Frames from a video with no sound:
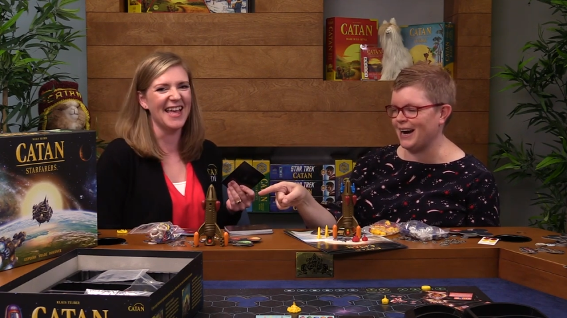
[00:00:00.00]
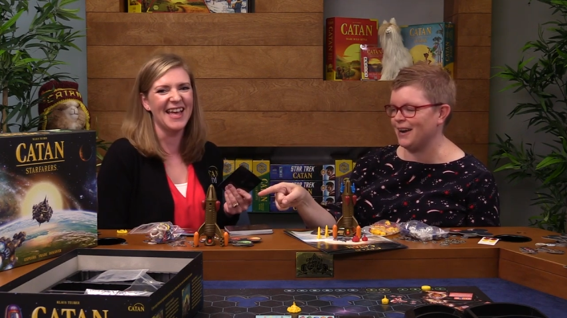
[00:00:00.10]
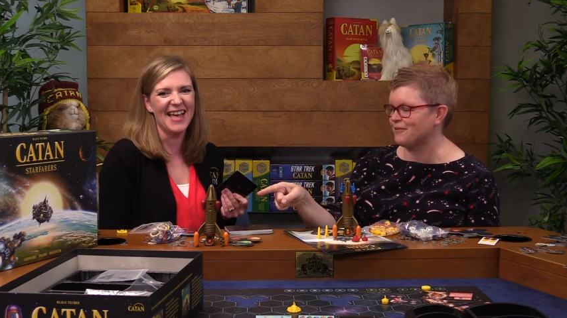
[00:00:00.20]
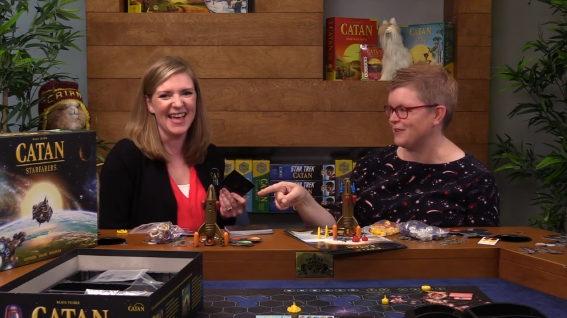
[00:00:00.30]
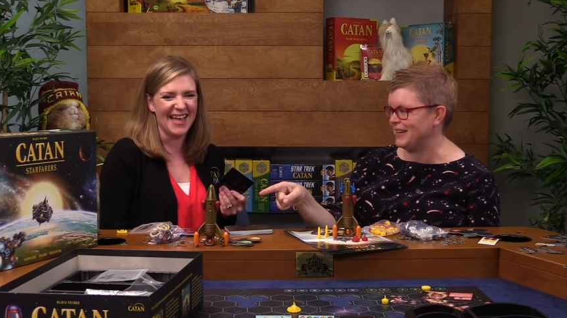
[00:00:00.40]

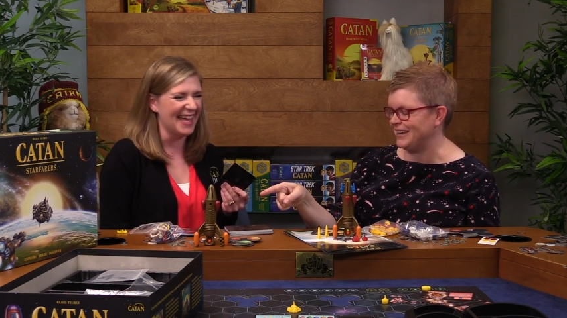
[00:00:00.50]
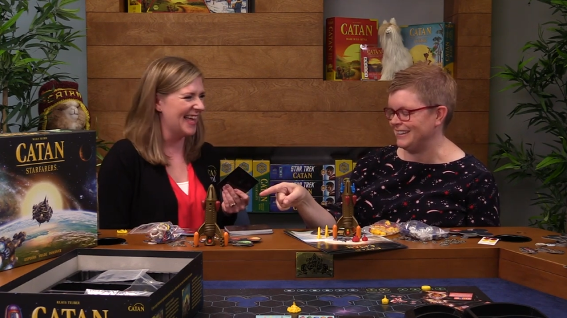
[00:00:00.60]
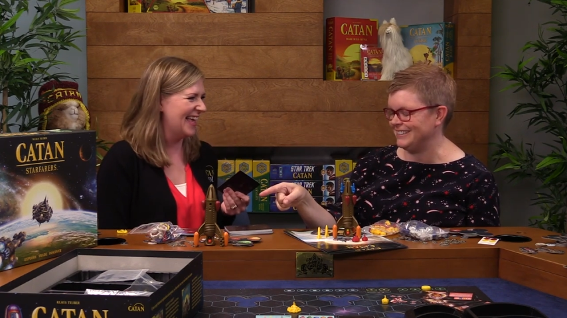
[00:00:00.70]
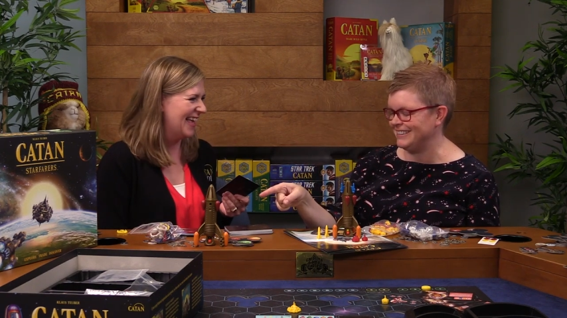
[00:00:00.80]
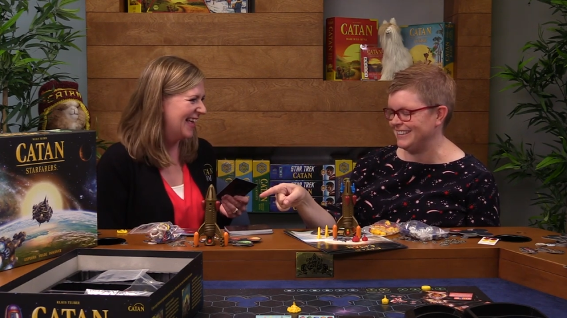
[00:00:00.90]

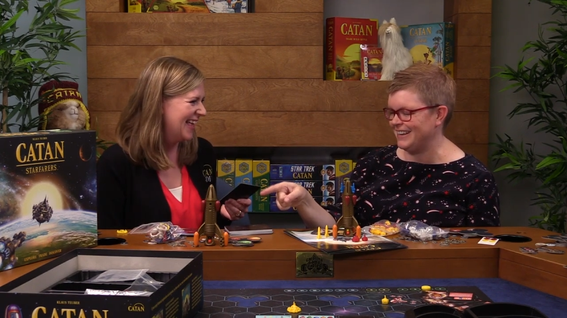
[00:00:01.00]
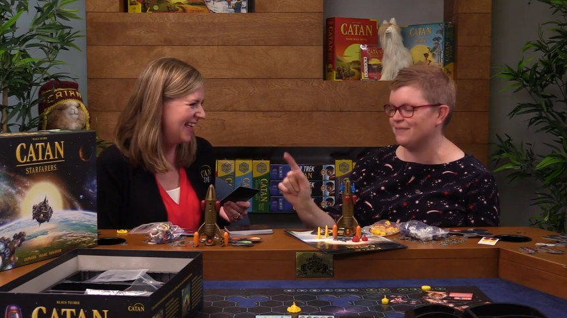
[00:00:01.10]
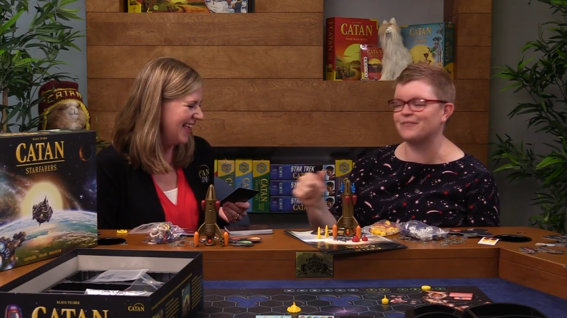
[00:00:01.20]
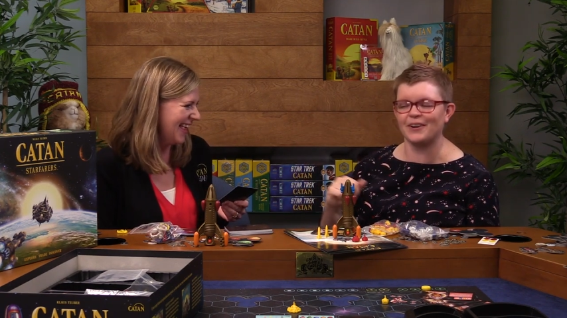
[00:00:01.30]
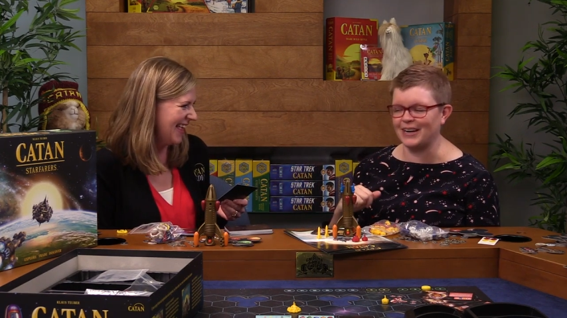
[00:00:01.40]
Speaker 1: confident.
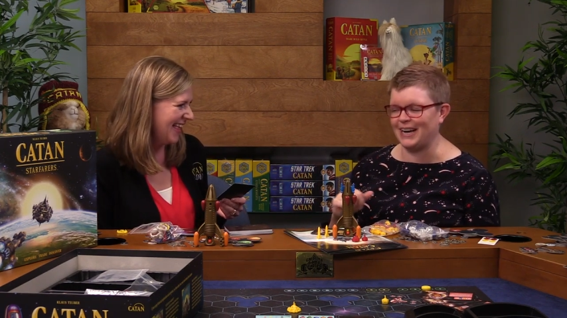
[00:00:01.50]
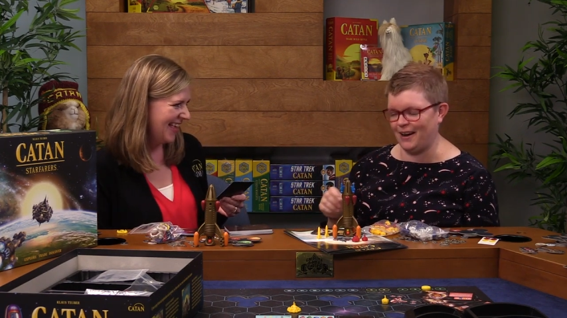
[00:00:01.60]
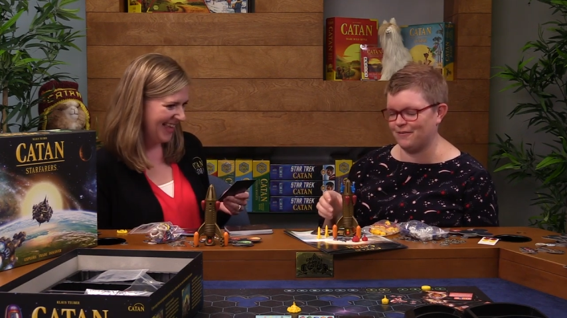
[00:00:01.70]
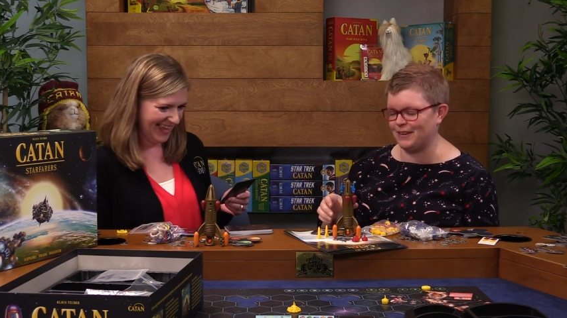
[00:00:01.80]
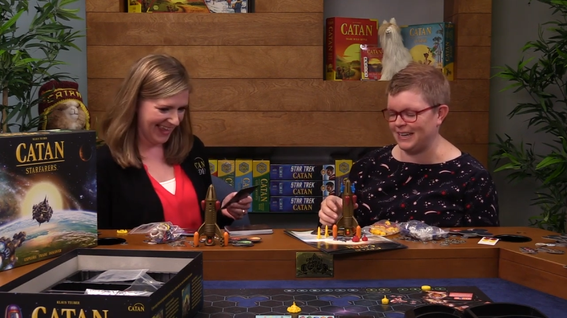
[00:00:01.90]
I'm very
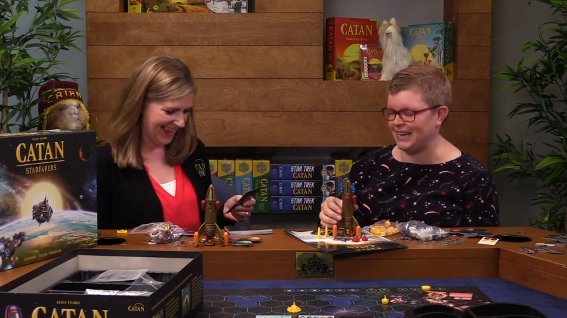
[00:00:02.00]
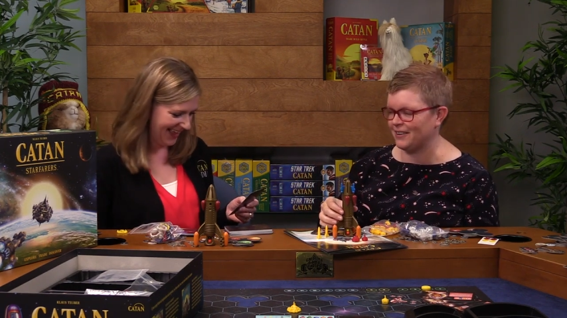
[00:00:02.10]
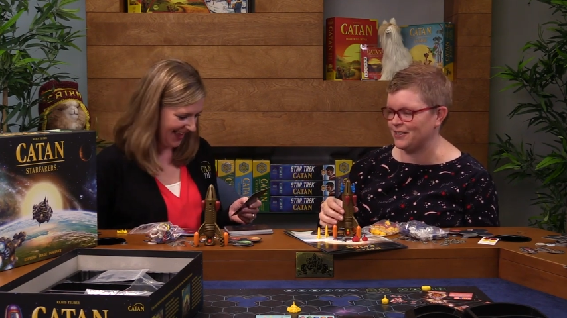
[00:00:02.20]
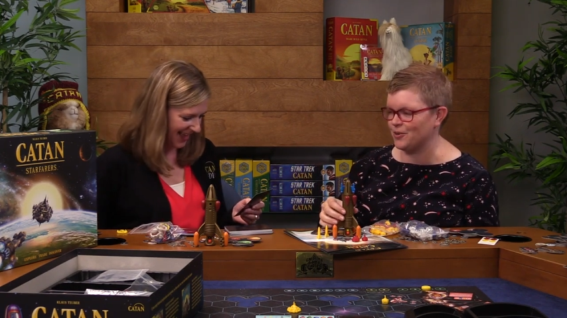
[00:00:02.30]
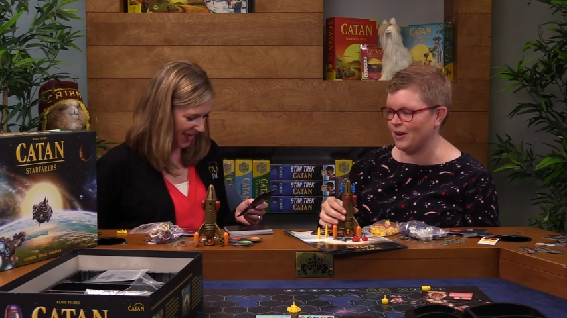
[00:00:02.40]
confident
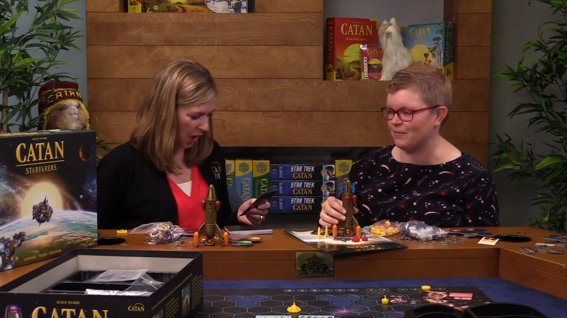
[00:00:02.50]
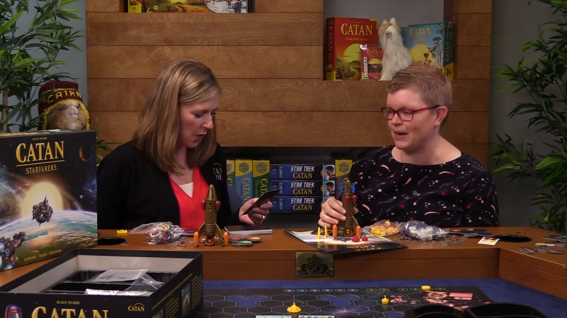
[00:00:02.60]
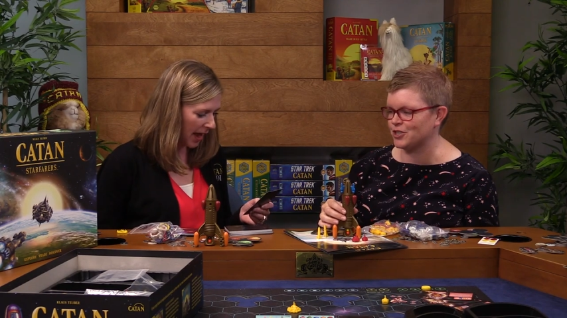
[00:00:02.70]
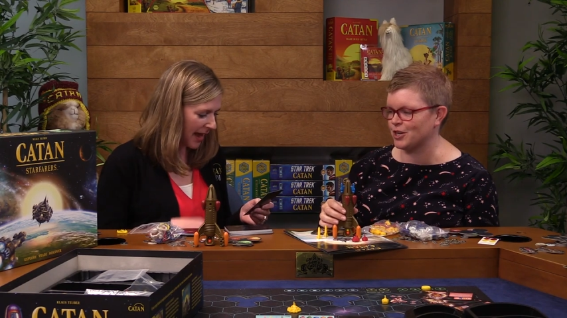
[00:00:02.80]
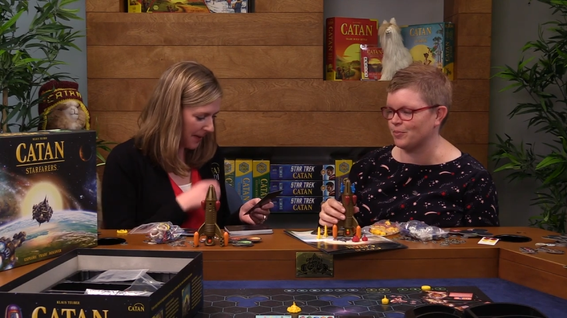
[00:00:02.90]
now that you have
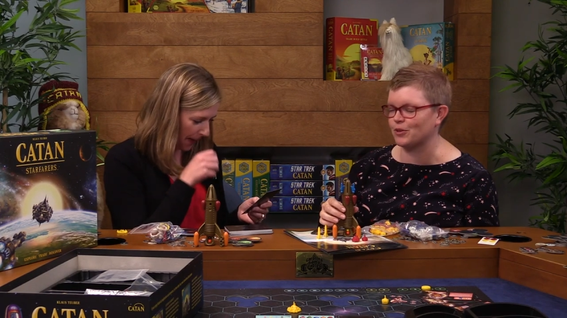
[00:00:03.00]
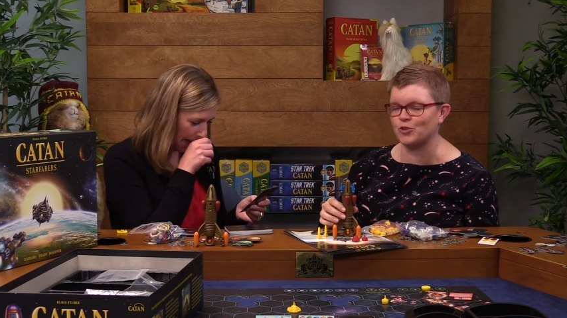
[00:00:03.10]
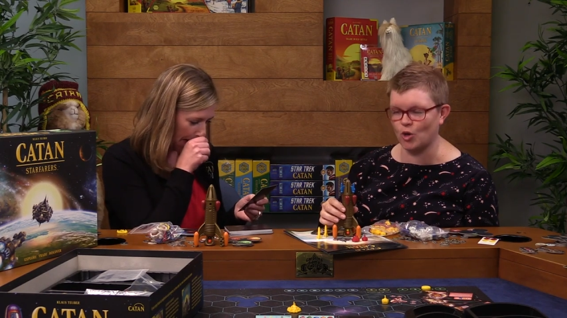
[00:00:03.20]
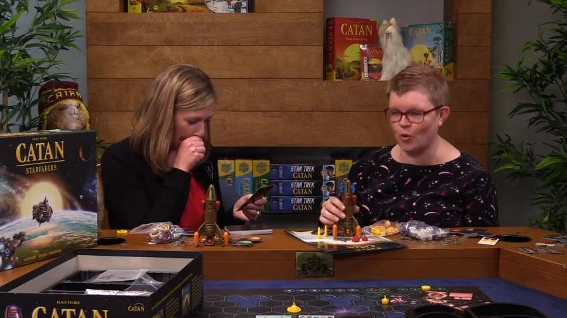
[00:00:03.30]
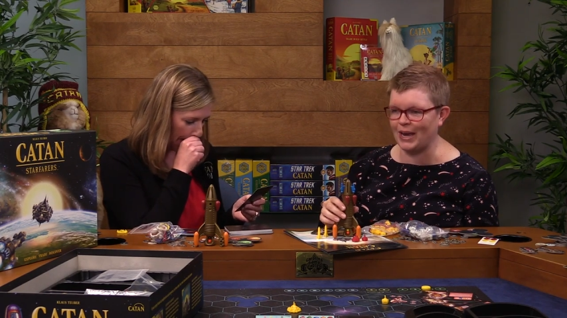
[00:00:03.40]
my okay. ship
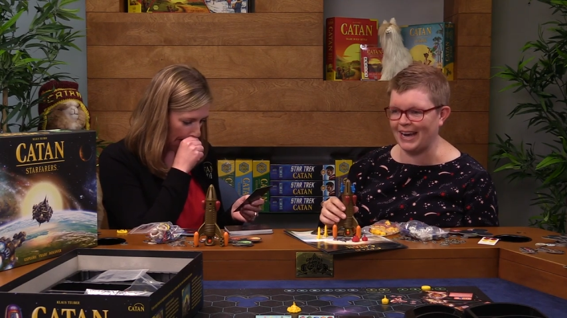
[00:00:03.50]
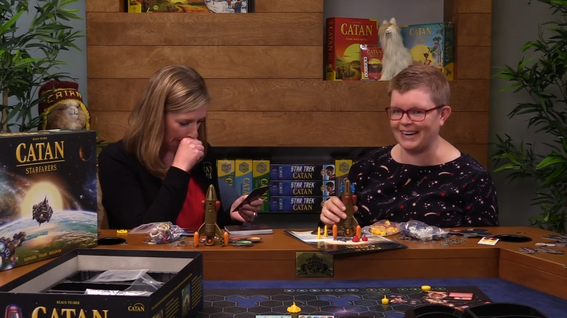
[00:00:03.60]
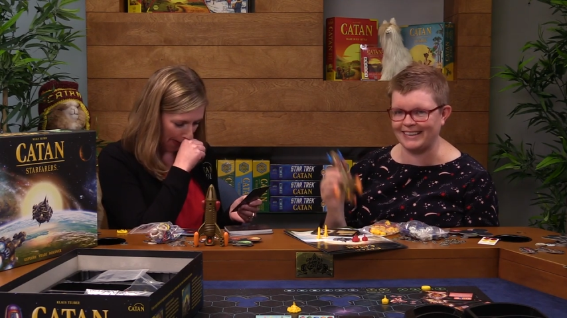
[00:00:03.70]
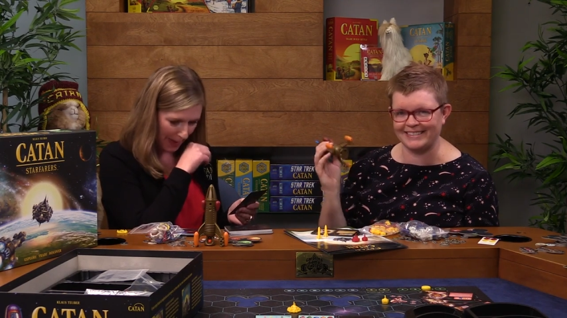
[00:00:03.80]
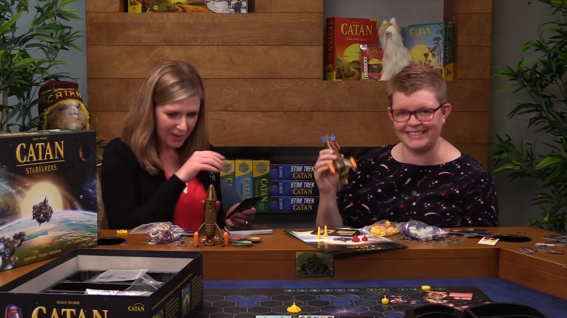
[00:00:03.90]
with no
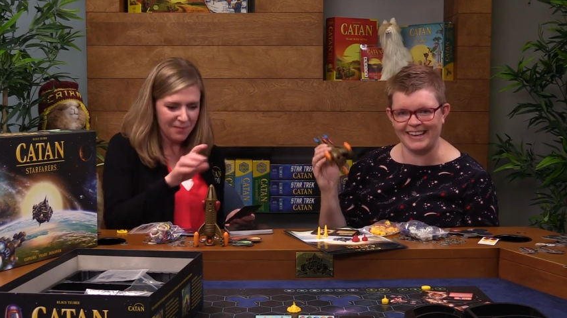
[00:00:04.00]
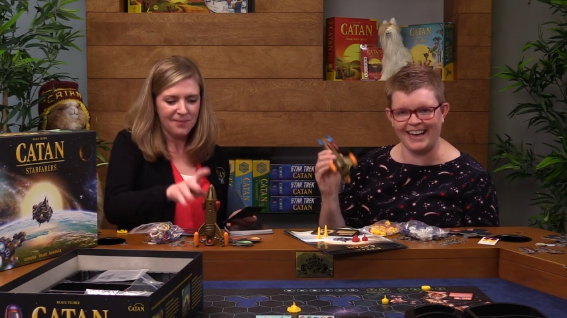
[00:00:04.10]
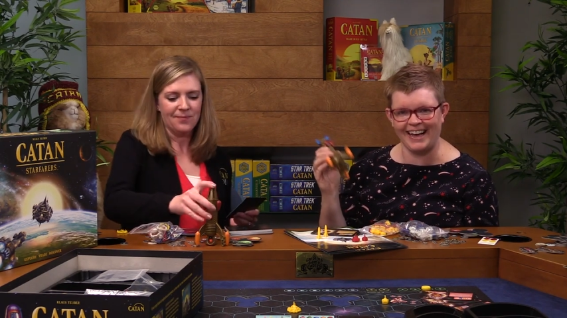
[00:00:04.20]
cannons.